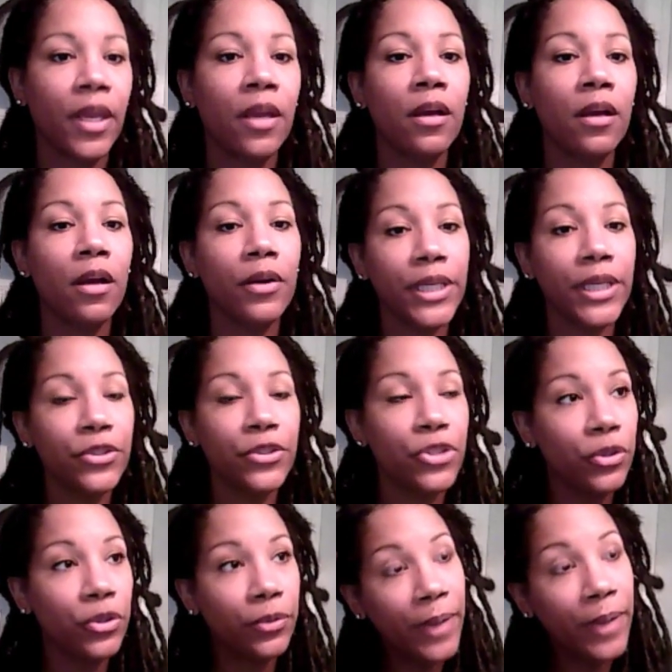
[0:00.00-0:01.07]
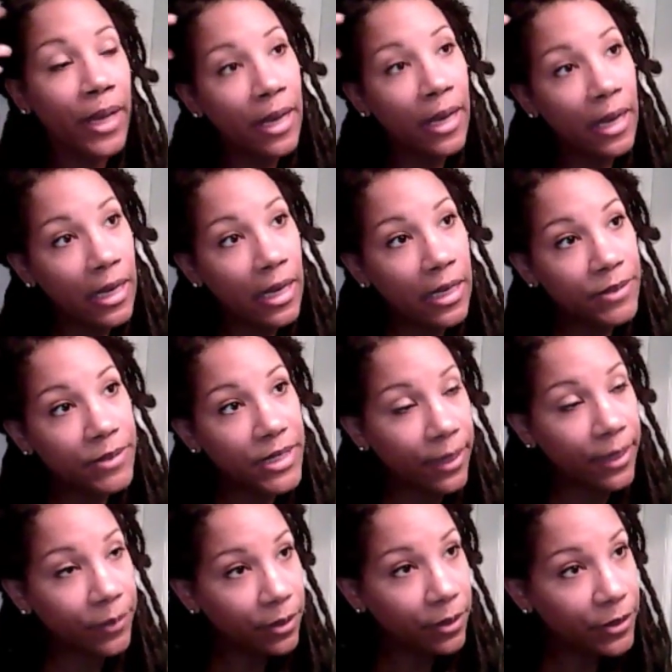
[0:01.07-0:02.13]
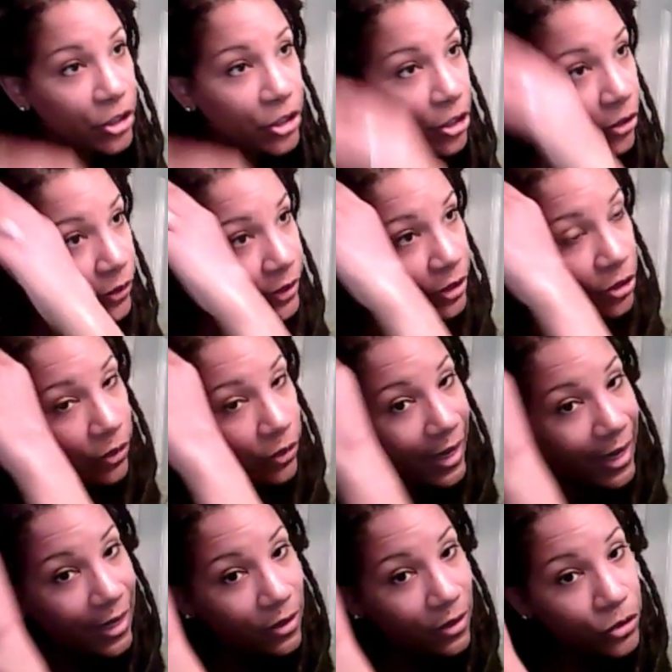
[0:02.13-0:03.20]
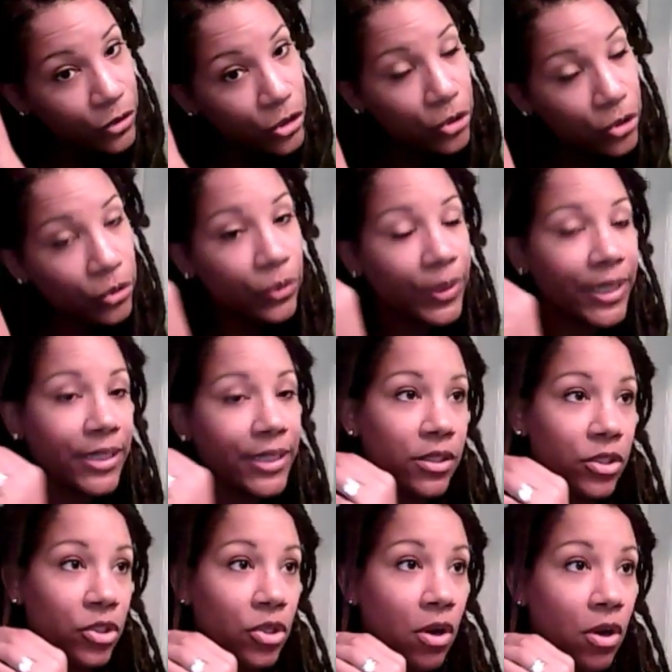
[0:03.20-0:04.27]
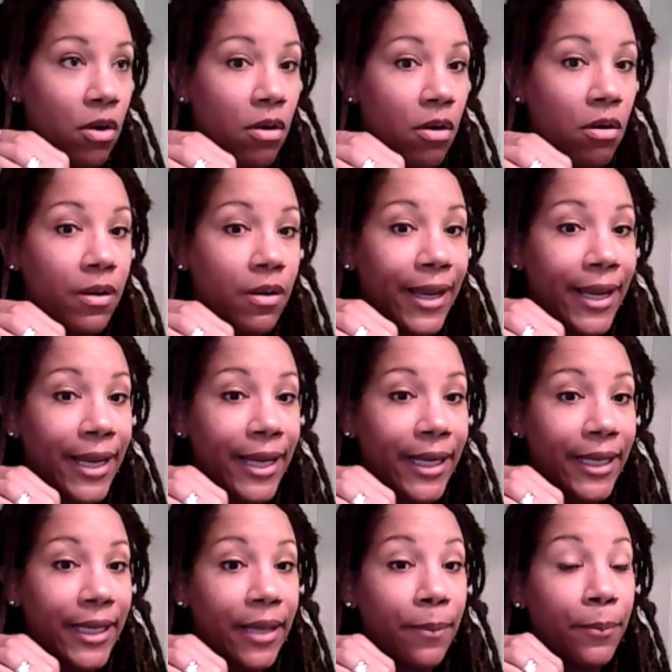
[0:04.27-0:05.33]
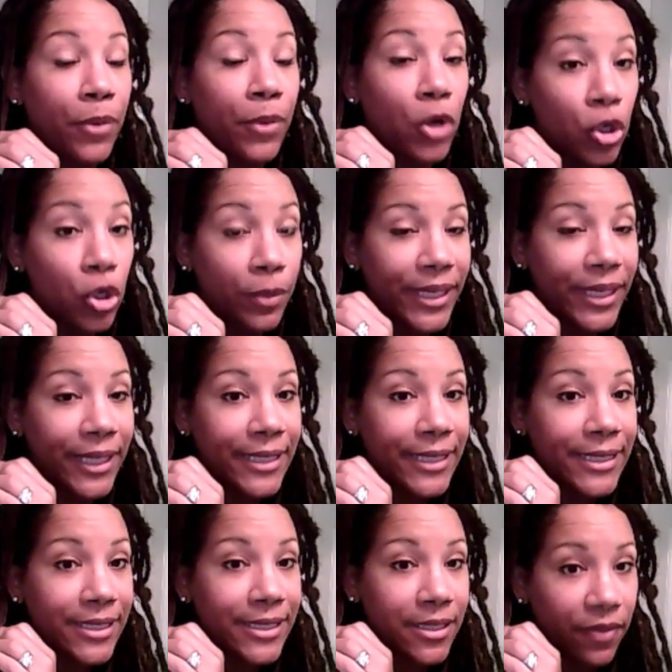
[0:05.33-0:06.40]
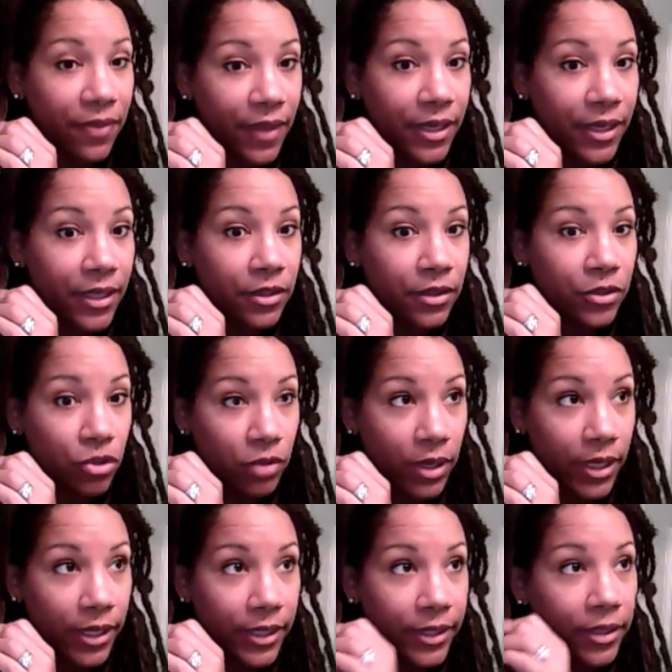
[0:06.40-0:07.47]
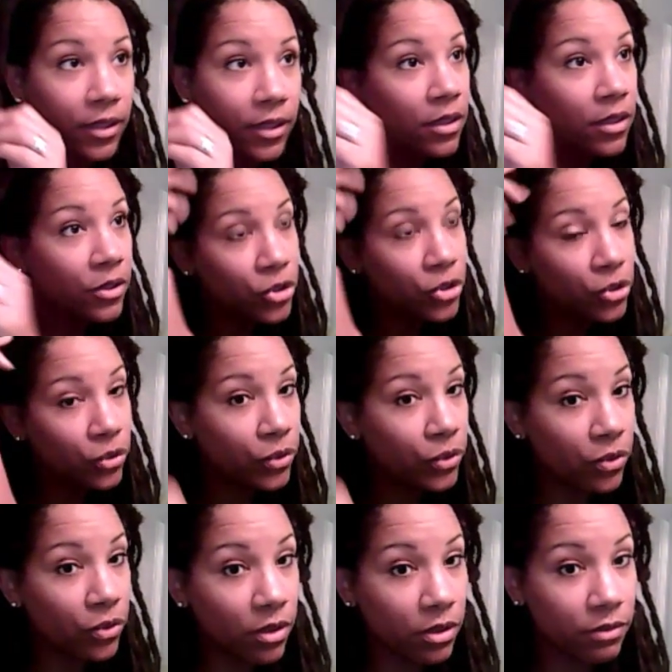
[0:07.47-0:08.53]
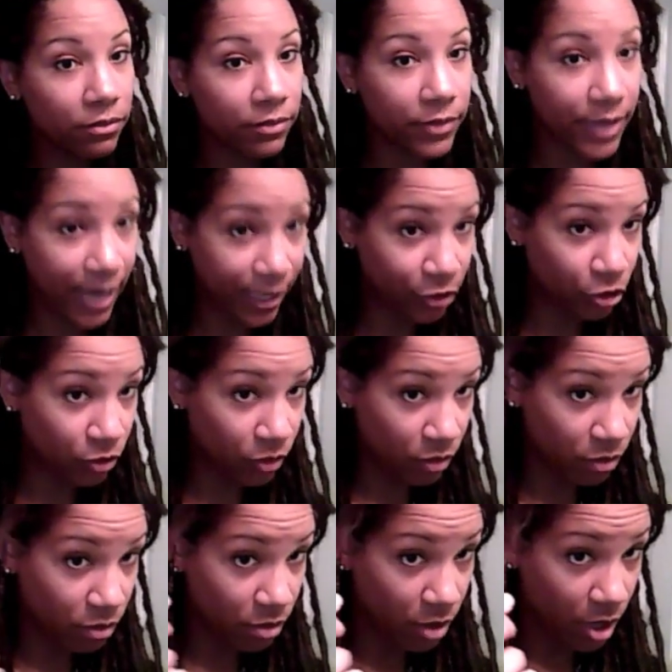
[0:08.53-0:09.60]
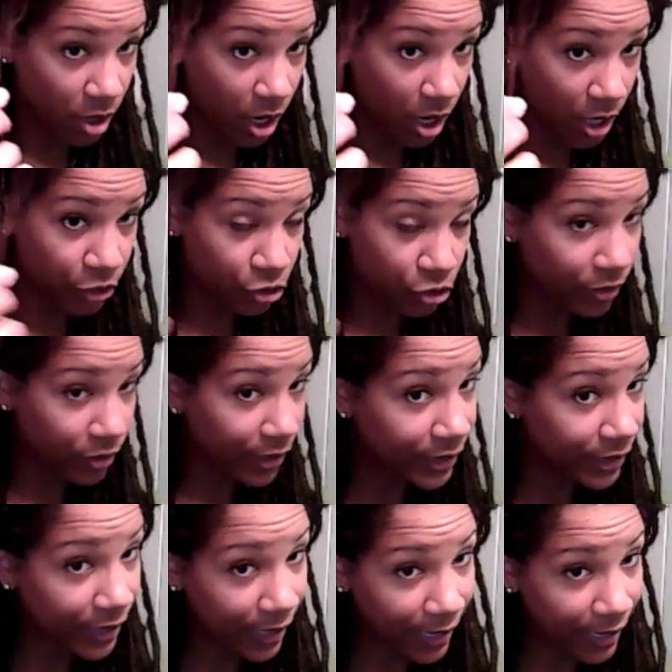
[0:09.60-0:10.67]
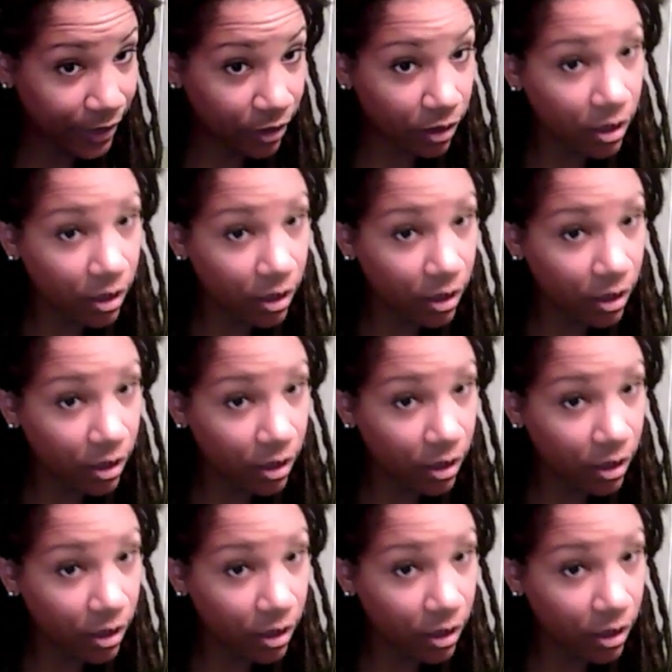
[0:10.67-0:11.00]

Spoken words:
Okay, YouTube. Today I'm going to be showing you how to install a permanent synthetic dread to your natural undreaded hair.